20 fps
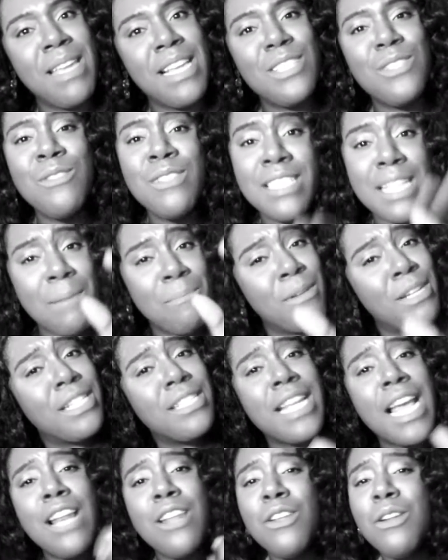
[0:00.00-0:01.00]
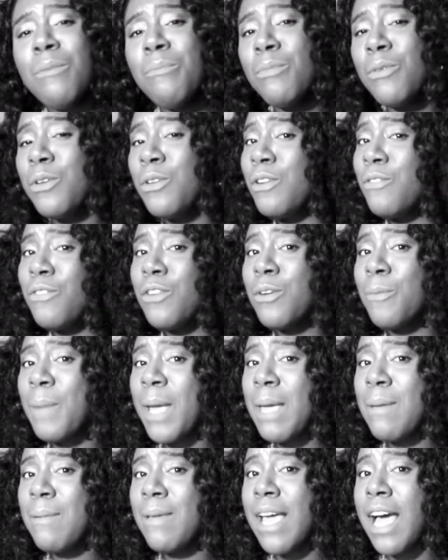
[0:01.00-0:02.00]
as soon as I pushed that little beautiful
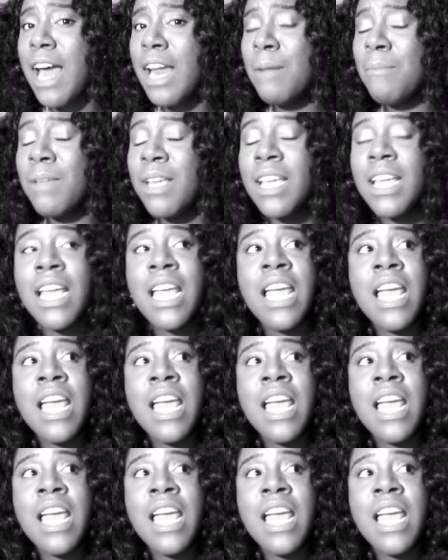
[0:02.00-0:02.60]
baby out of me,